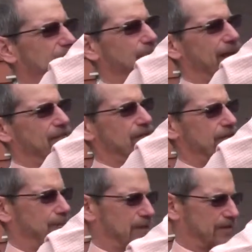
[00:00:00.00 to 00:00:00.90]
might have to
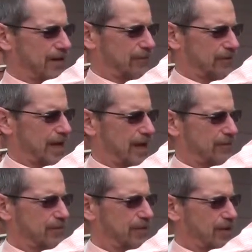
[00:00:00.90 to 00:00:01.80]
dip it several
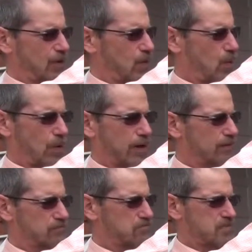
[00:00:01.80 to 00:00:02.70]
times,
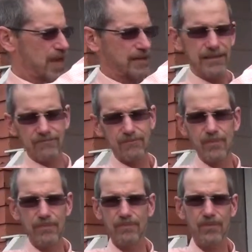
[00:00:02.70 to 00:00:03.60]
or take
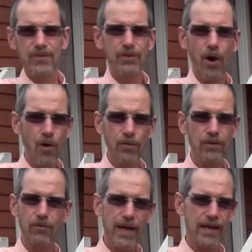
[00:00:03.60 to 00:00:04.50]
your own
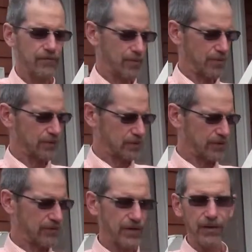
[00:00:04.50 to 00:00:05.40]
creative approach to
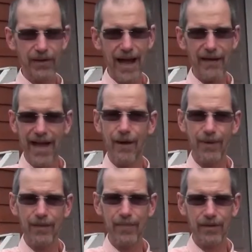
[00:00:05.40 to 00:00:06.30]
figuring out how
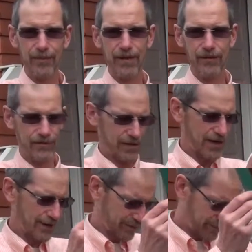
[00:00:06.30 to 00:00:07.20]
many millimeters there are.